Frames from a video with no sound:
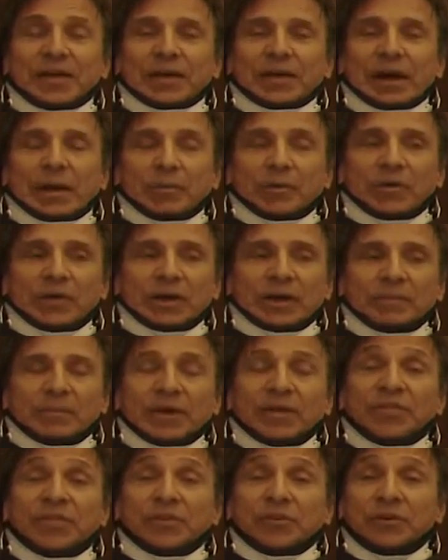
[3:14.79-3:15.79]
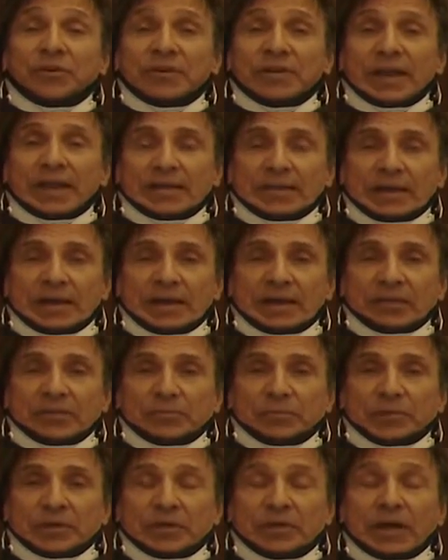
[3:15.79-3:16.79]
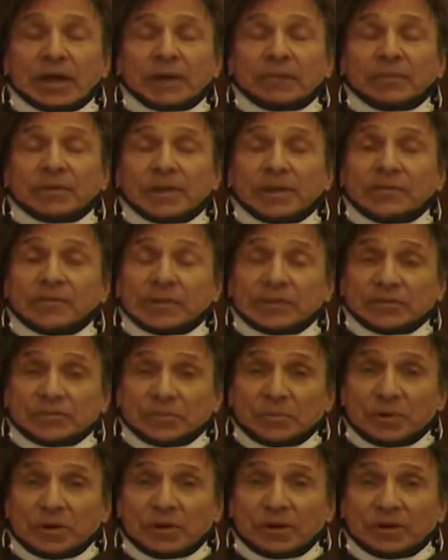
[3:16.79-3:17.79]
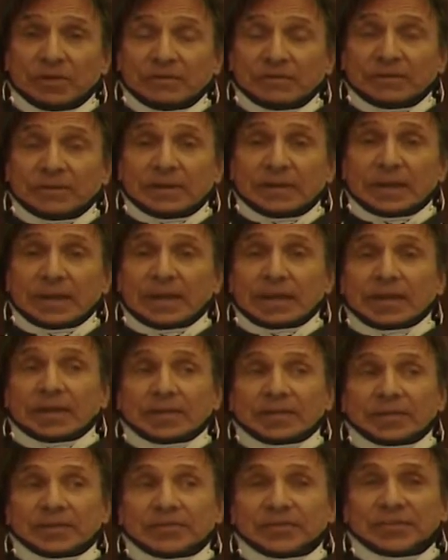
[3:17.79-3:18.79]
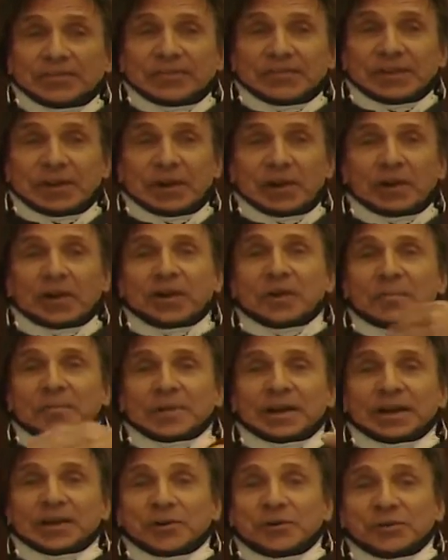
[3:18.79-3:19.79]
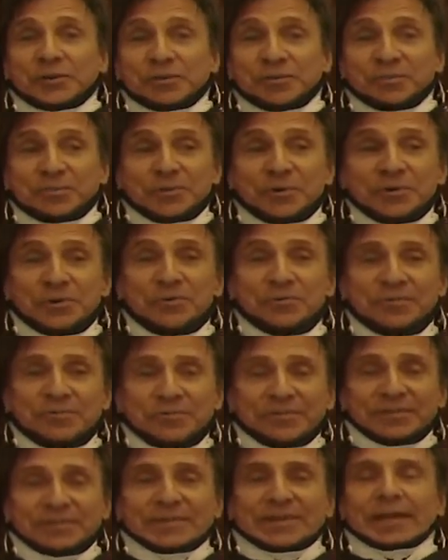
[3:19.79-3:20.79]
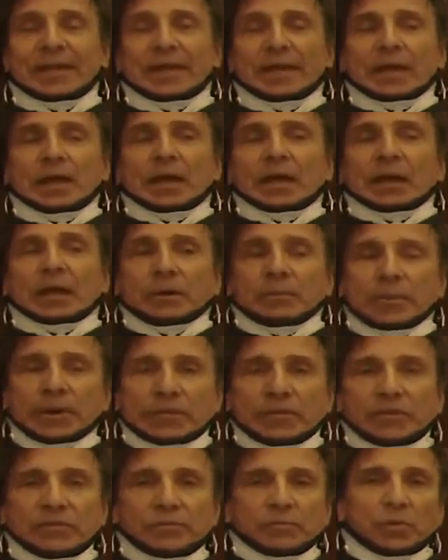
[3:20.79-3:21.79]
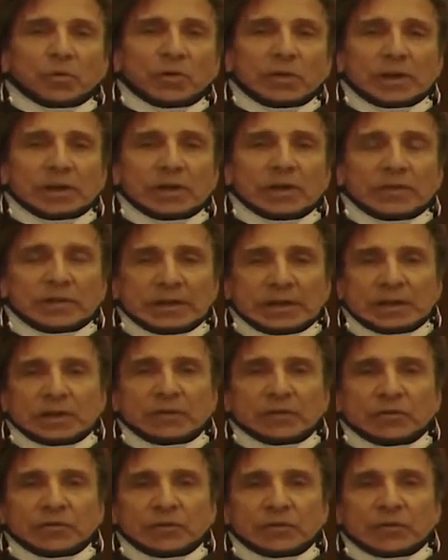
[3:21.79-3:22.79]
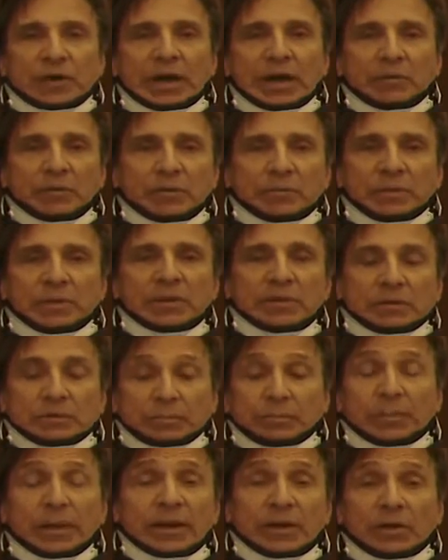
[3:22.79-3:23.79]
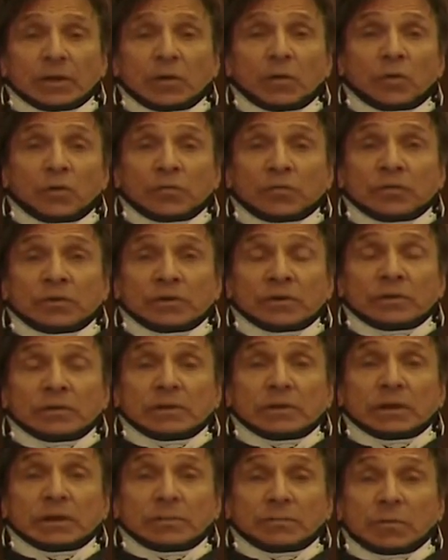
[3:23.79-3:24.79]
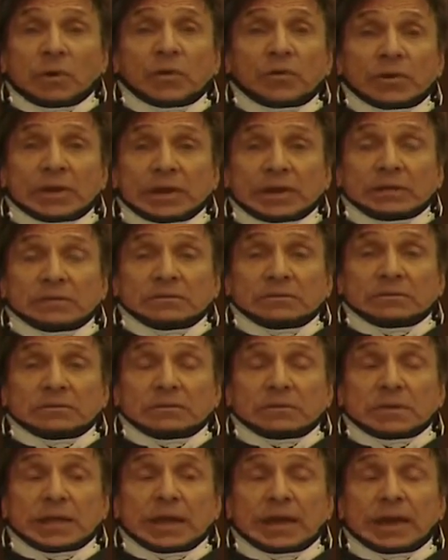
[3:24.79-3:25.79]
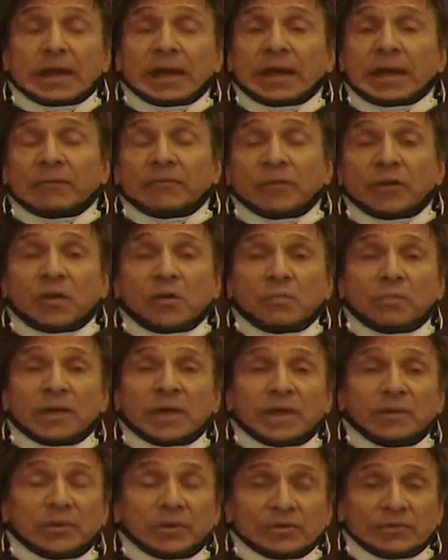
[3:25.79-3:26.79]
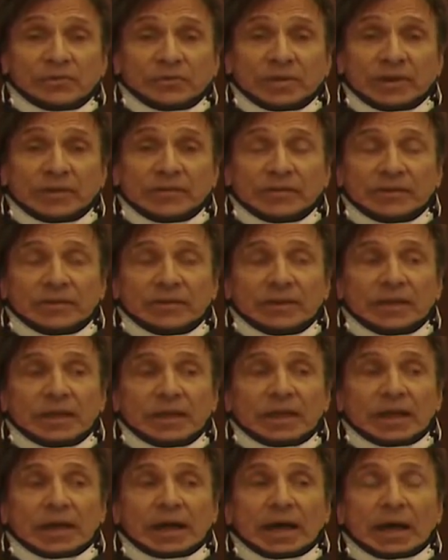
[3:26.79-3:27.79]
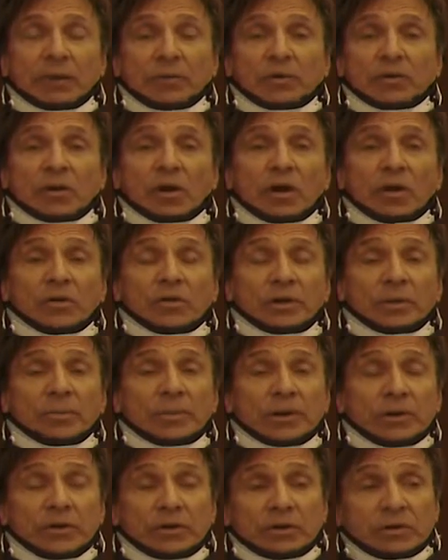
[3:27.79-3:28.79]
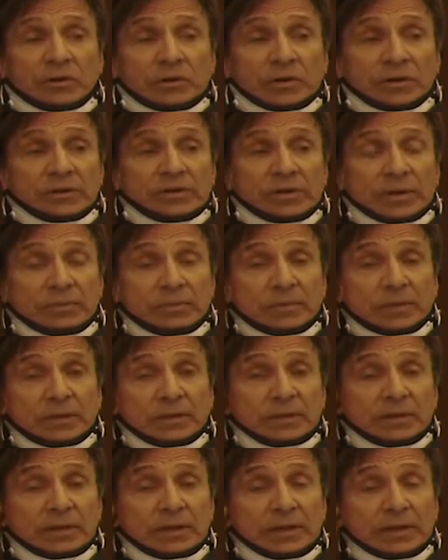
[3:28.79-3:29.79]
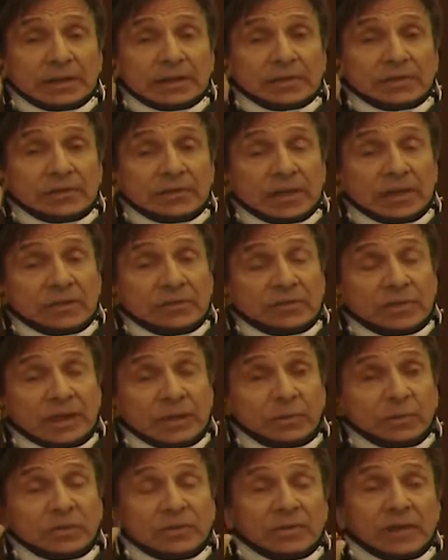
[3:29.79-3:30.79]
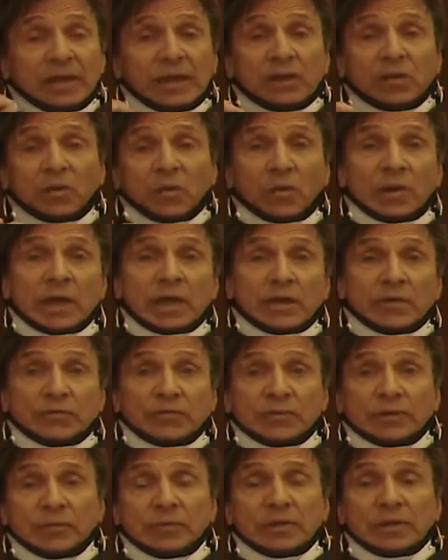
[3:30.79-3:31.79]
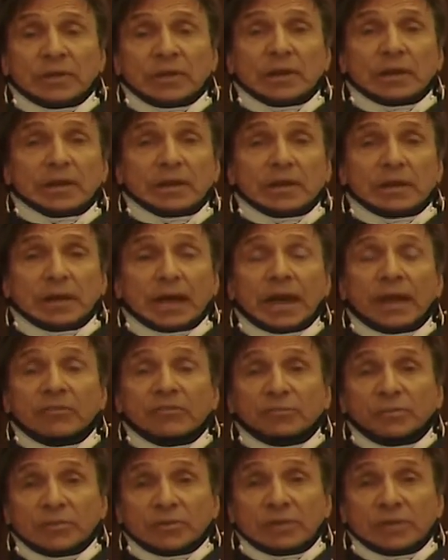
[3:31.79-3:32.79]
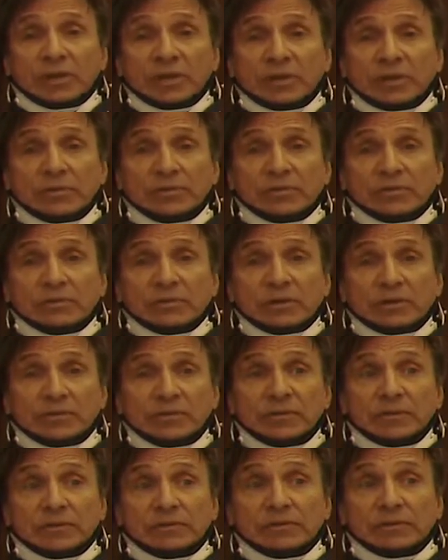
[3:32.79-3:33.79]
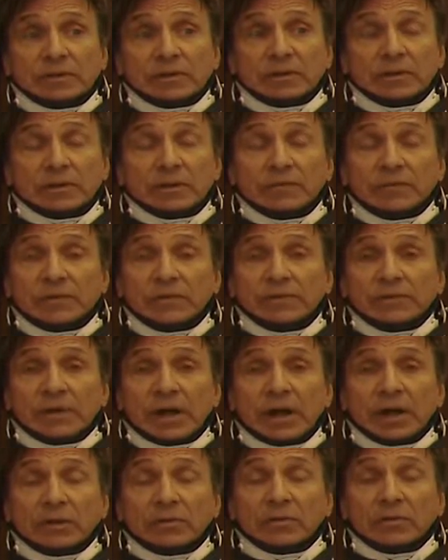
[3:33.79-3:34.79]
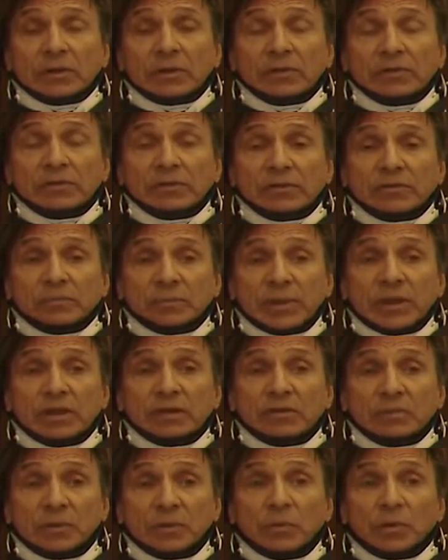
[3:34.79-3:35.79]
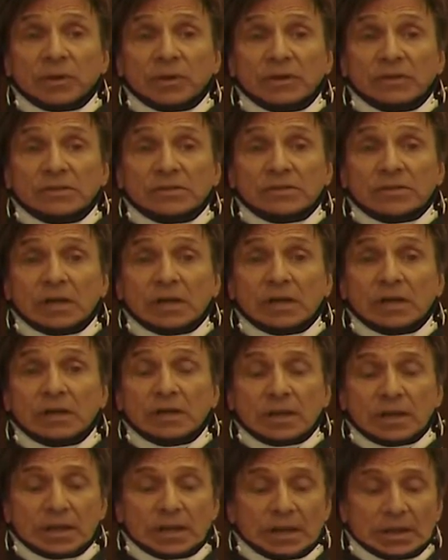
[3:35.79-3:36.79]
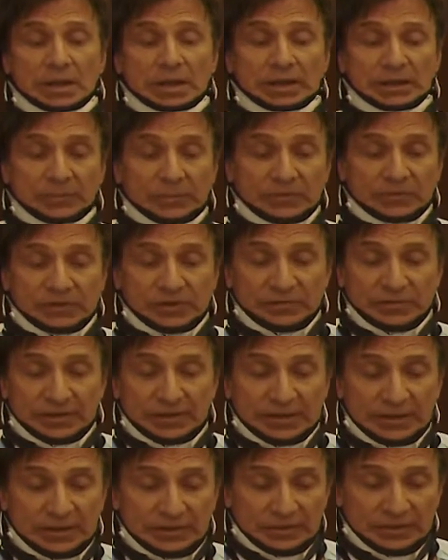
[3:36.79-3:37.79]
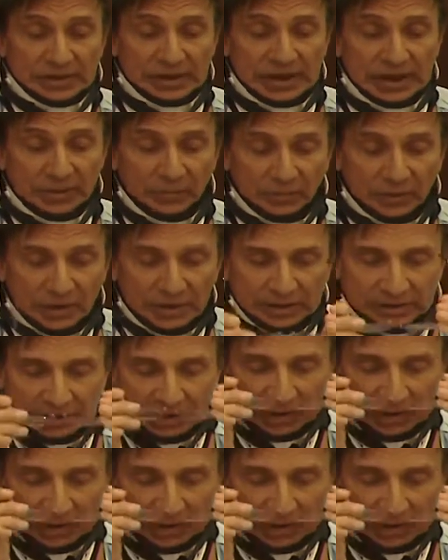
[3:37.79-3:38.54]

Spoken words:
I'm going on my 3rd day in the hospital. I'm leaving tomorrow. This is the arm that I couldn't move. By this point in the interview, I would be bent over moaning, and I have no pain whatsoever. I would call it a miracle, except in a sense that would take away from the expertise of this doctor. He has explained to me what he's done. Let's see if I can get the name right.